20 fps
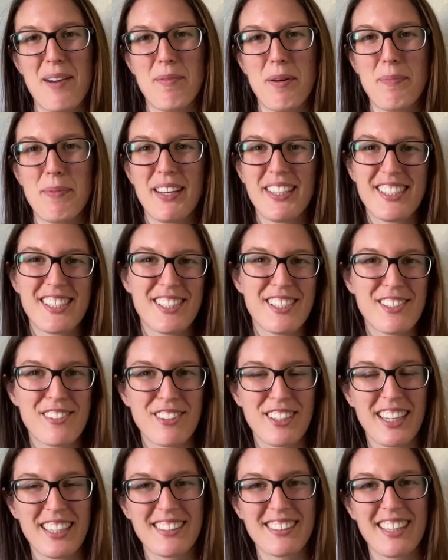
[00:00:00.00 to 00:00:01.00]
PhD
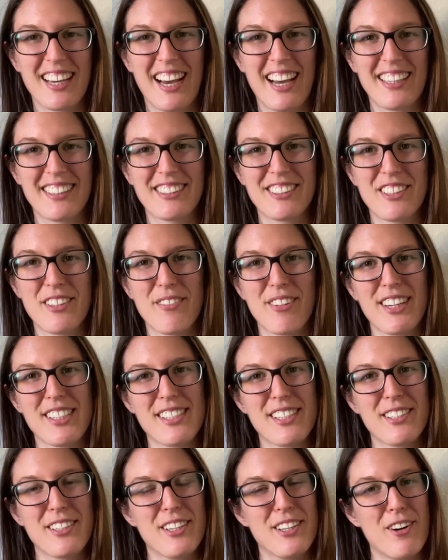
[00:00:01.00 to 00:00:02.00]
student at
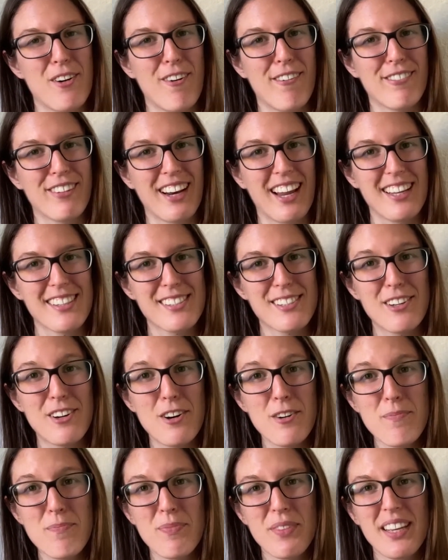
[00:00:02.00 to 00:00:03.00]
University of
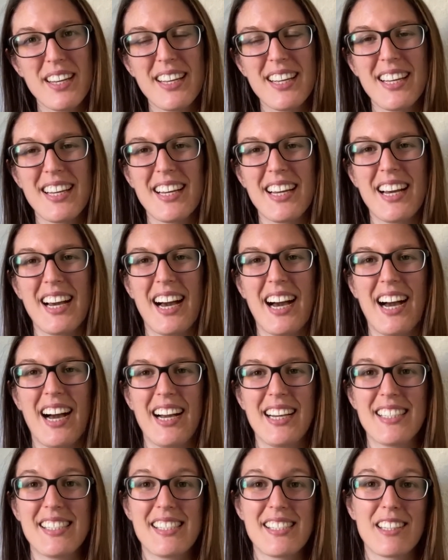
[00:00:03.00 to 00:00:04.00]
Glasgow.
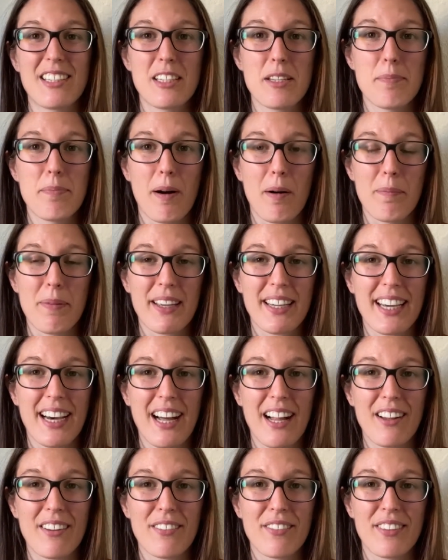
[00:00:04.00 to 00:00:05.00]
I study public
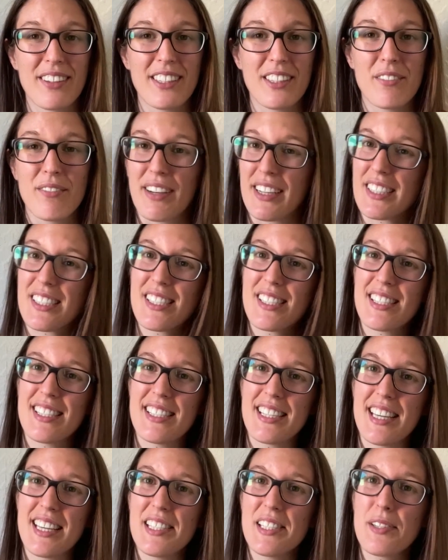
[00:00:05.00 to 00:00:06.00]
health and infectious
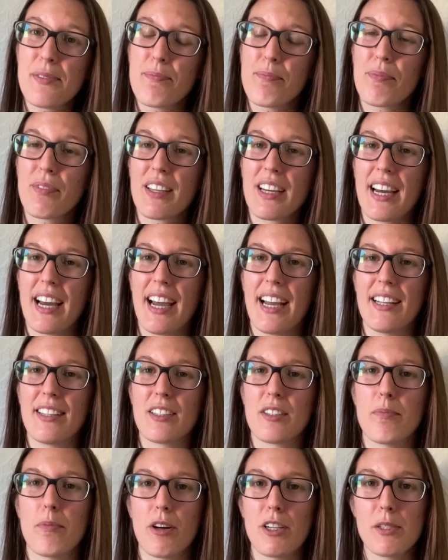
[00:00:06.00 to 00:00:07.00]
disease,
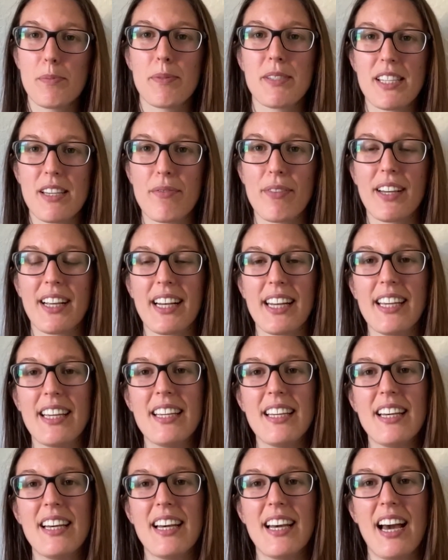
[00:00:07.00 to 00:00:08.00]
and more
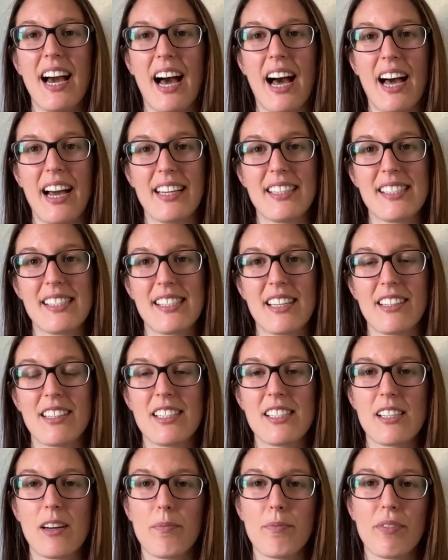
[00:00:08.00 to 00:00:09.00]
specifically, I study
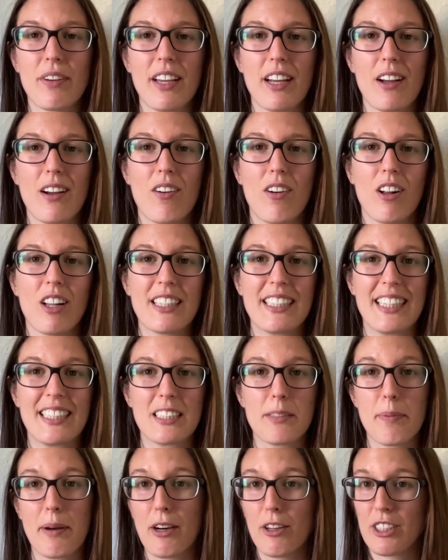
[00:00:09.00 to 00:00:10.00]
something called
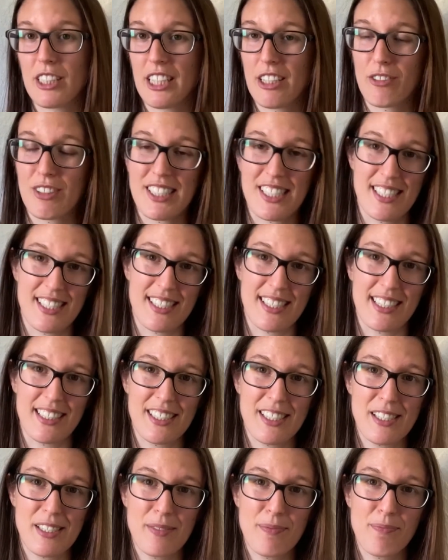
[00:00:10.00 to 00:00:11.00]
antibiotic
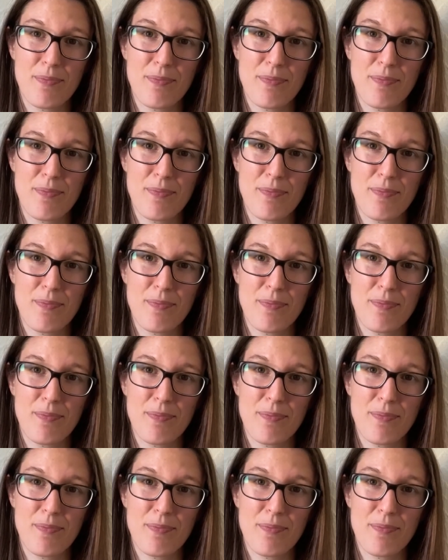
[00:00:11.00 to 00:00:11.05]
resistance.